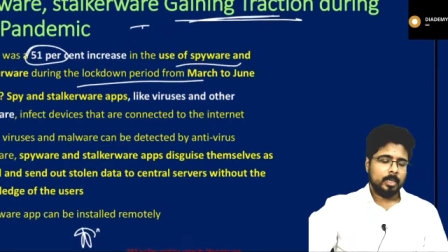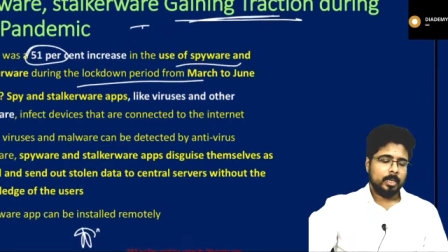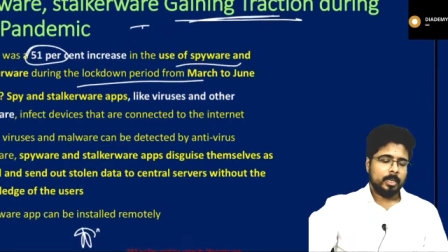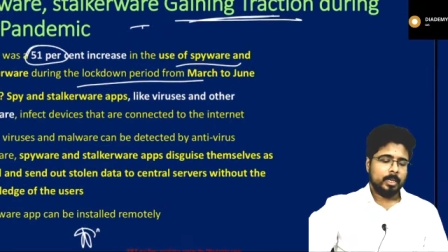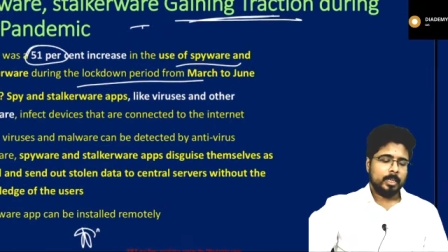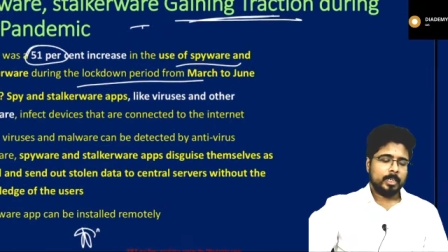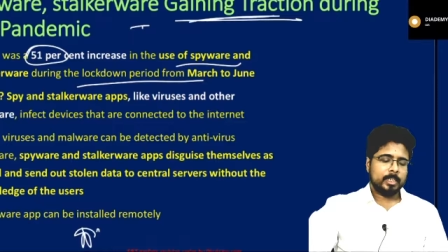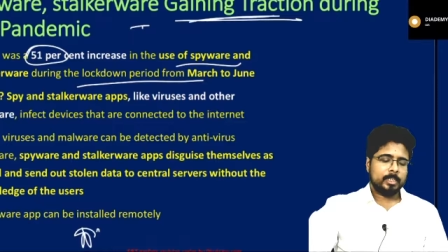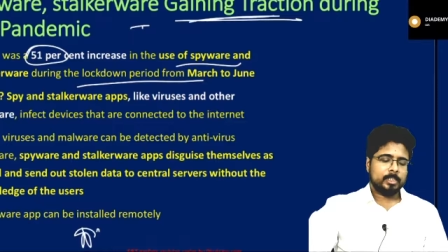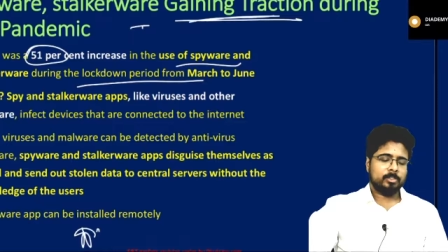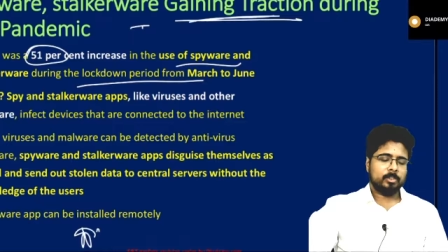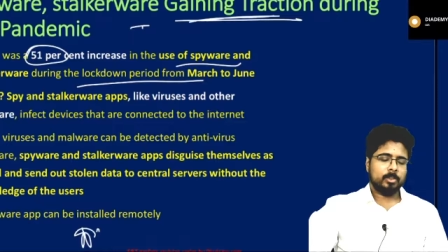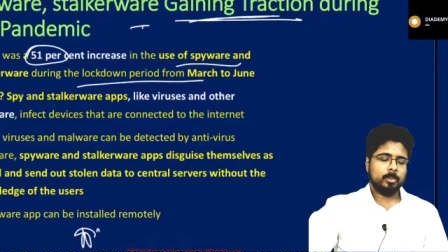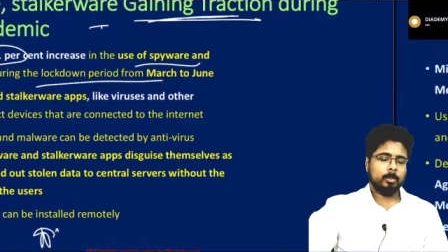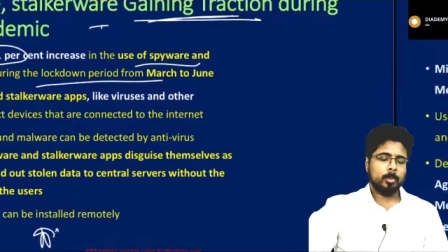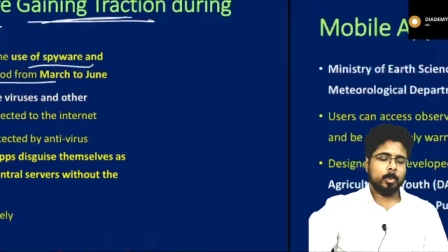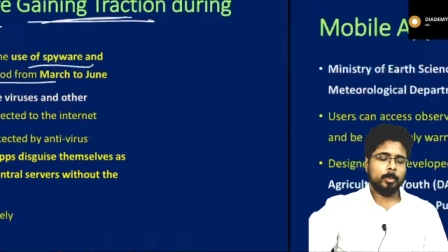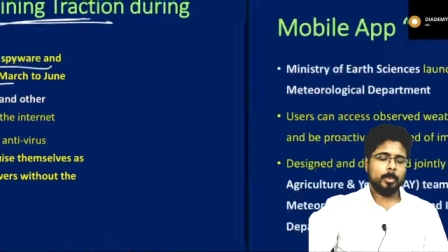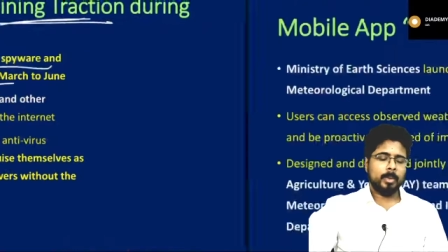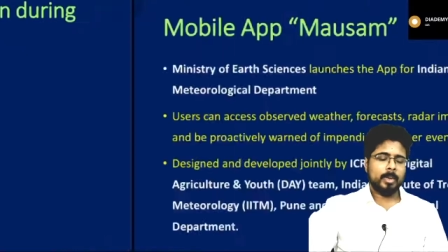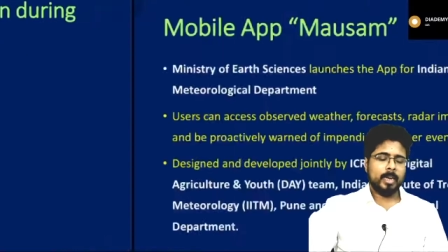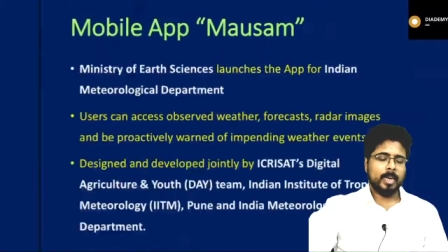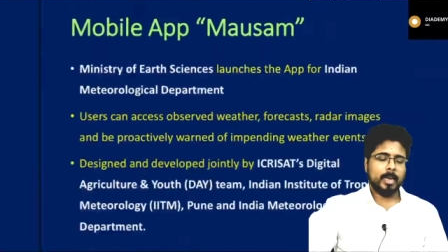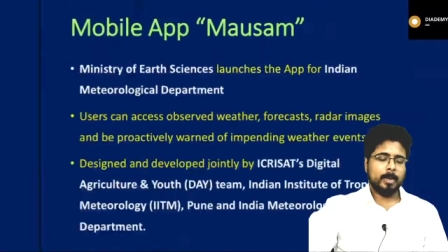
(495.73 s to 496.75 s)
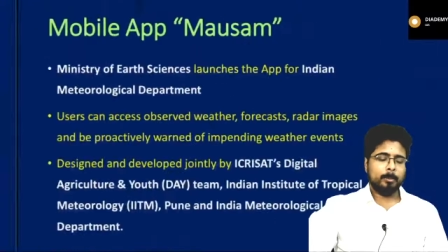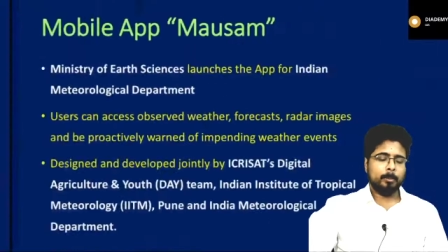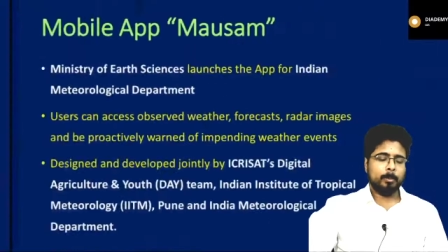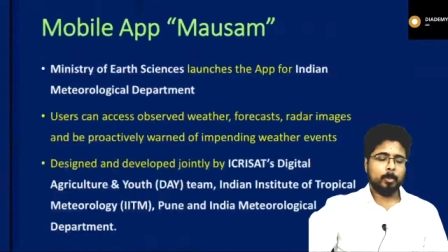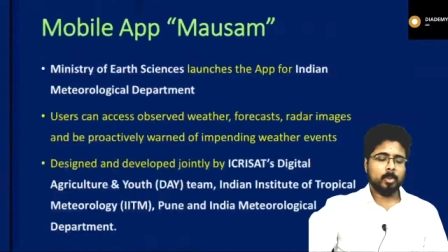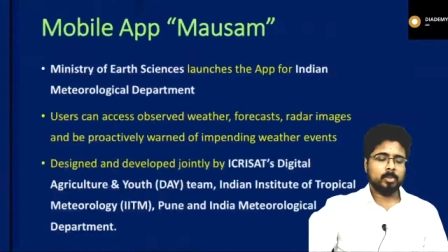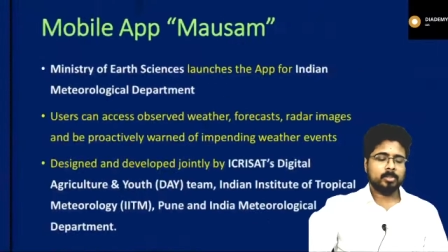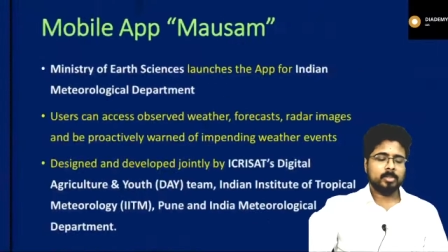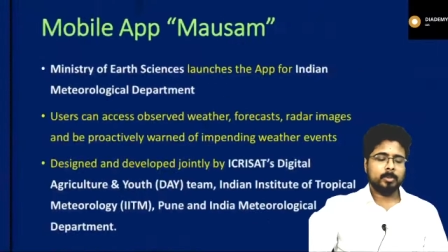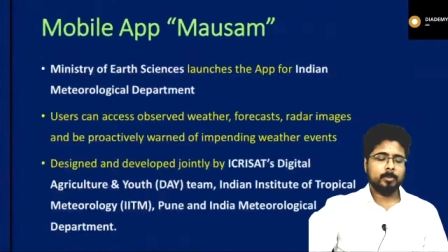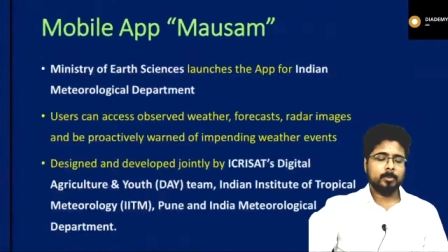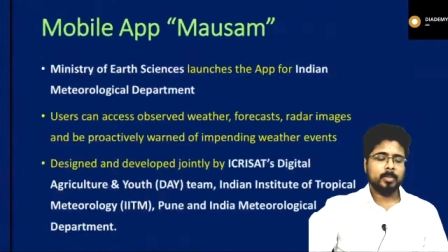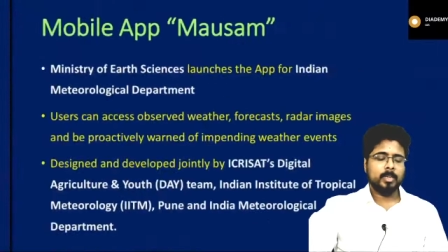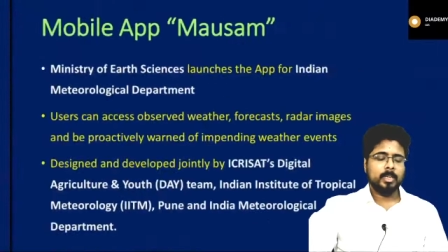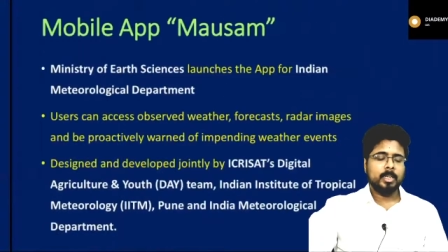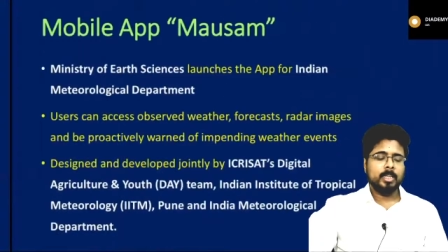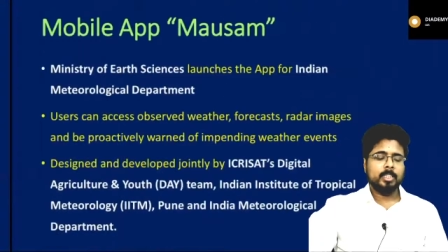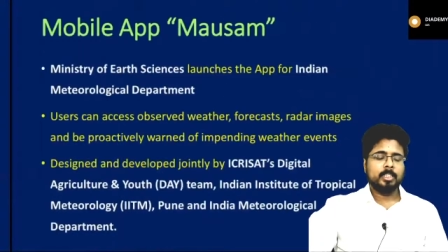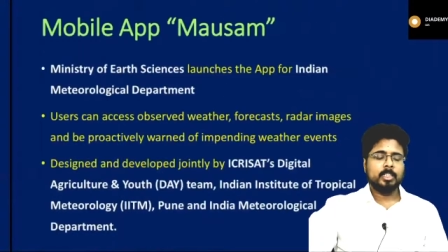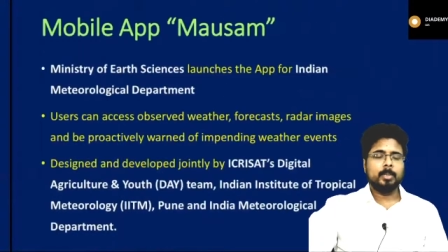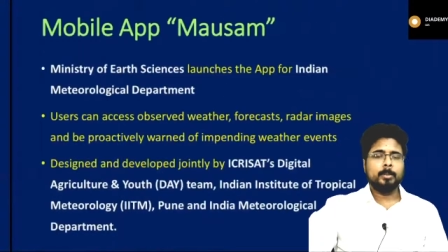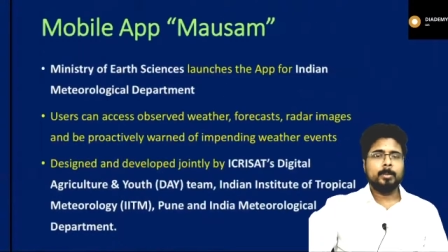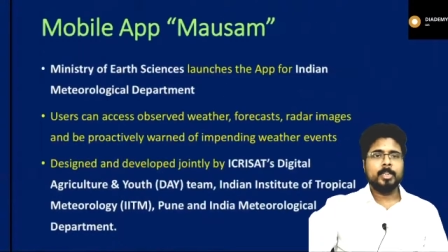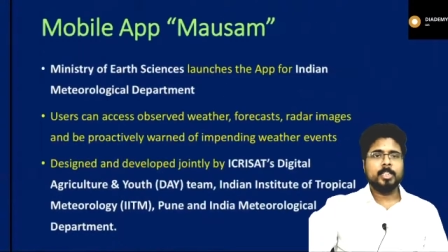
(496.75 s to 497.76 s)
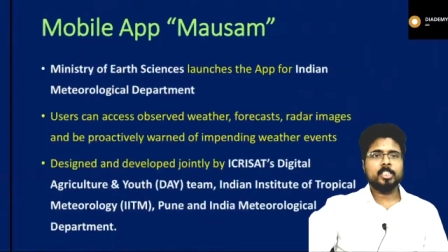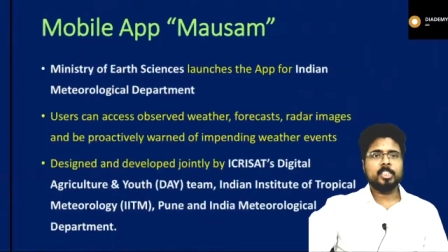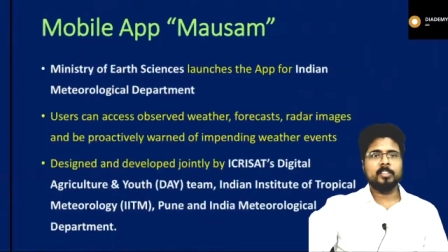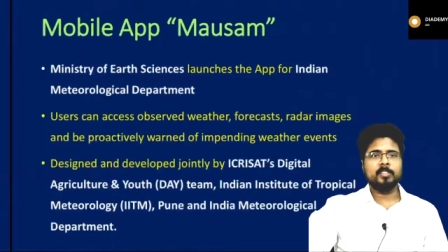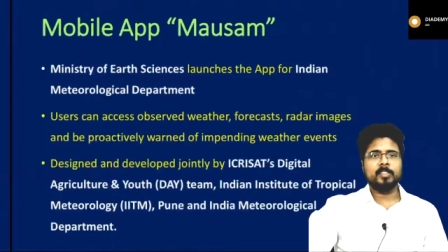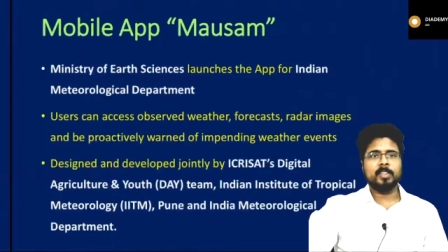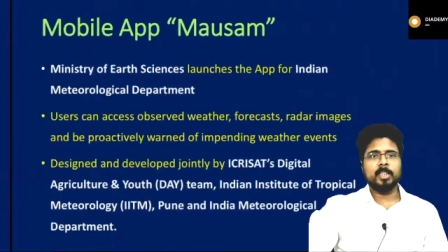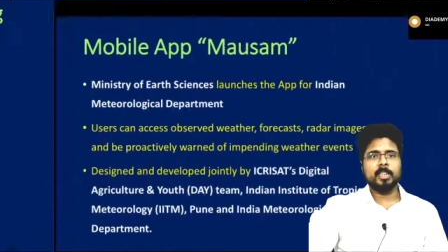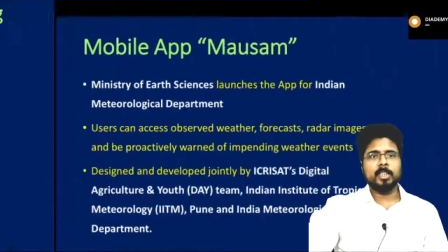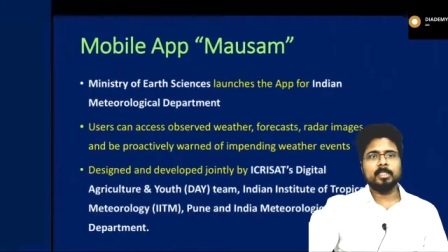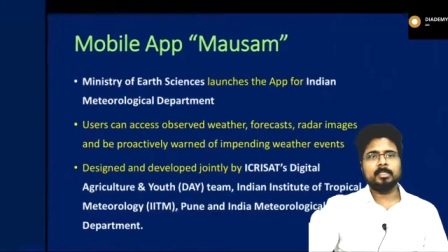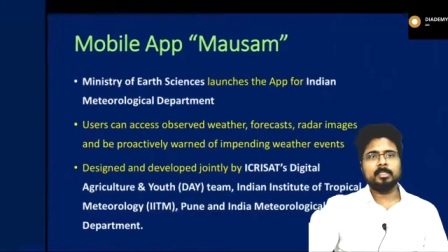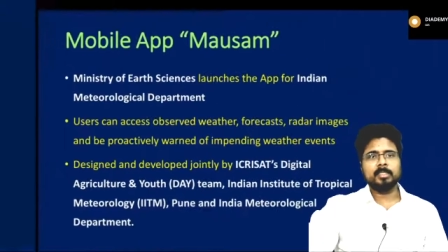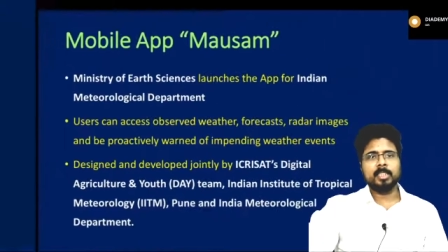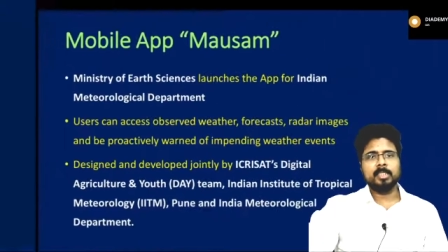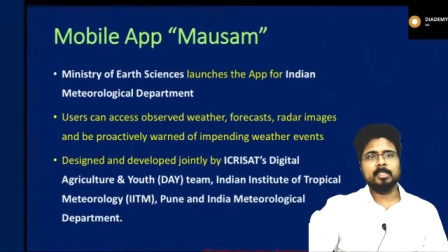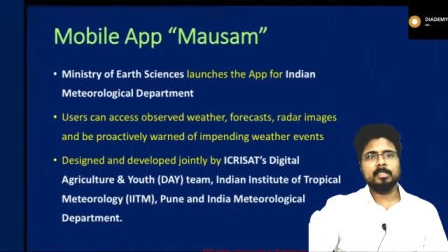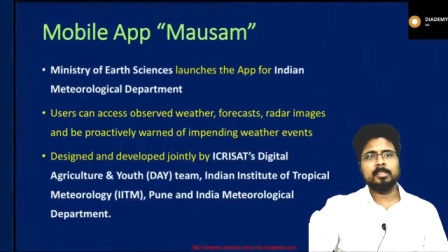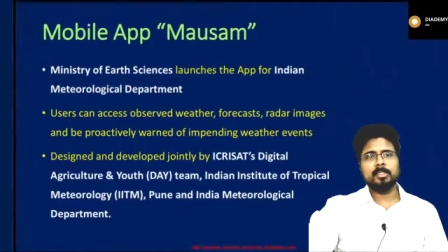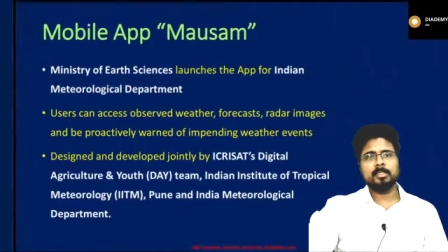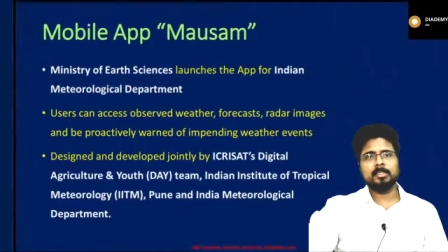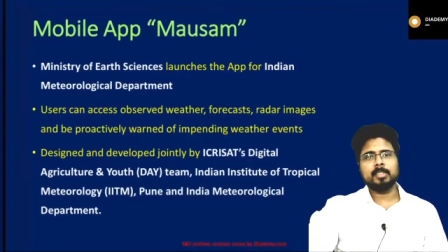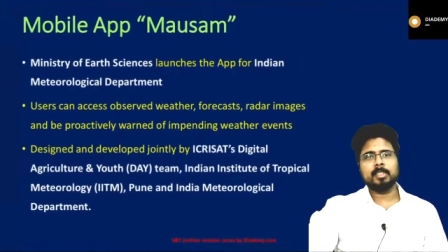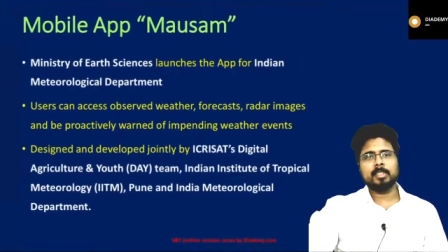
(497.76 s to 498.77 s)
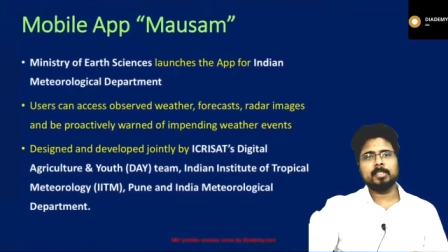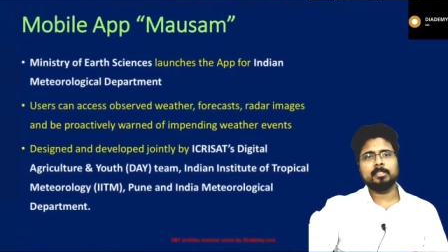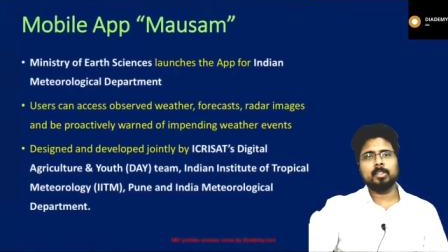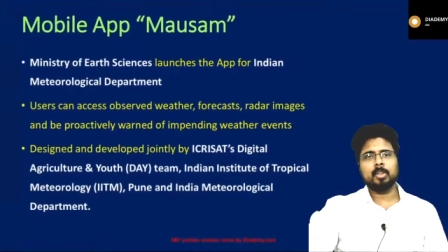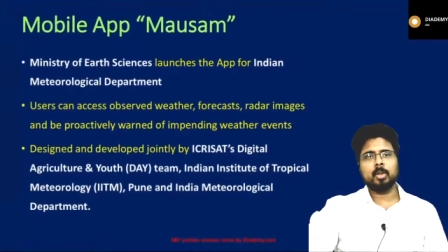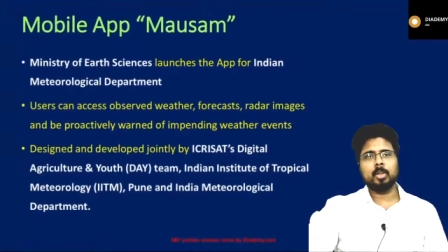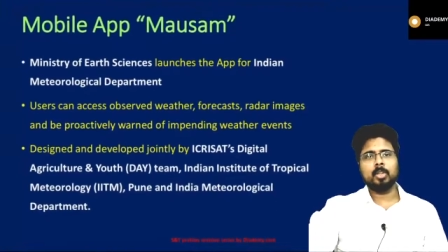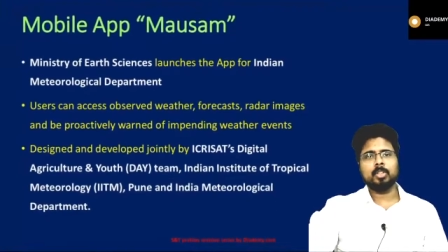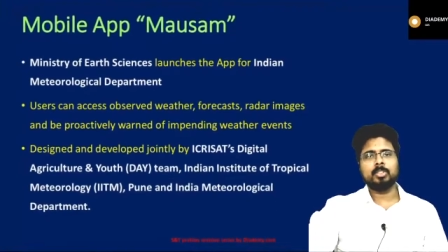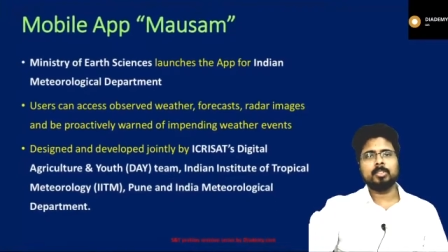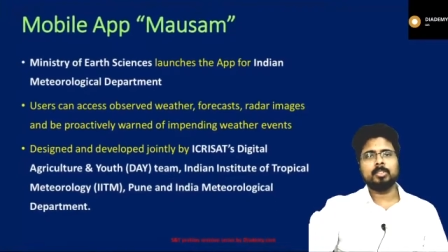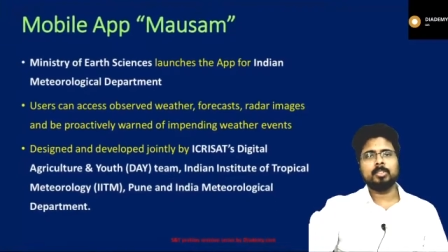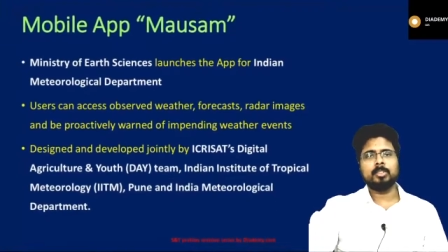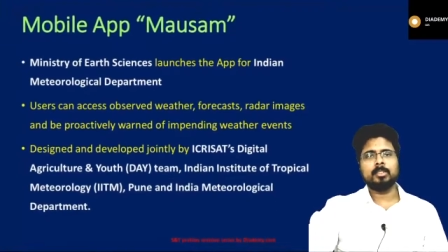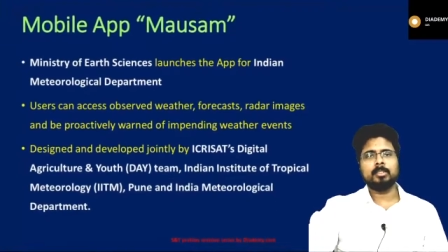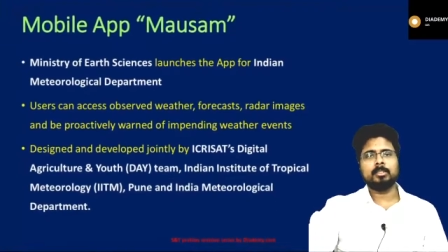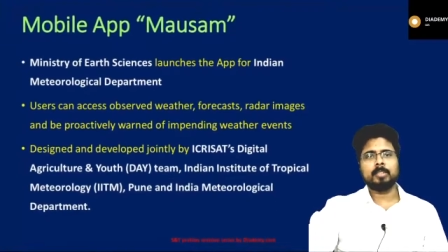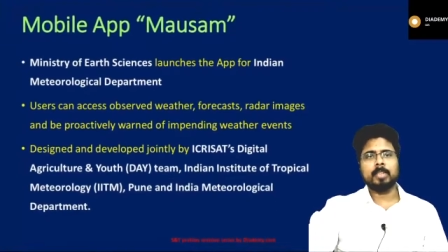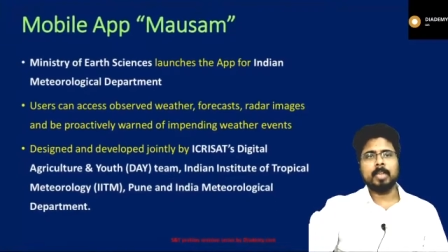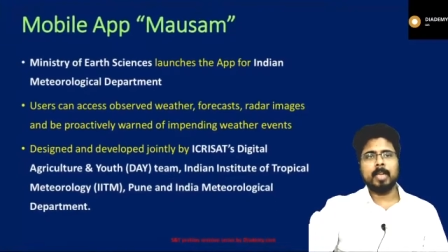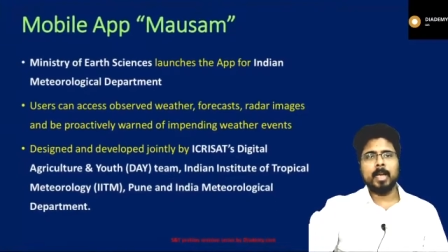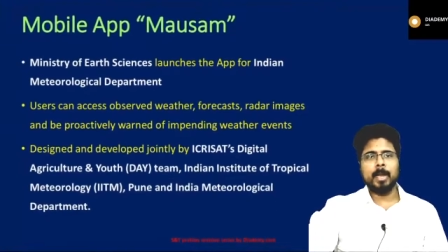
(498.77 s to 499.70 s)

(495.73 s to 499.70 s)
Next one, mobile app Mausam. The Ministry of Earth Sciences has launched this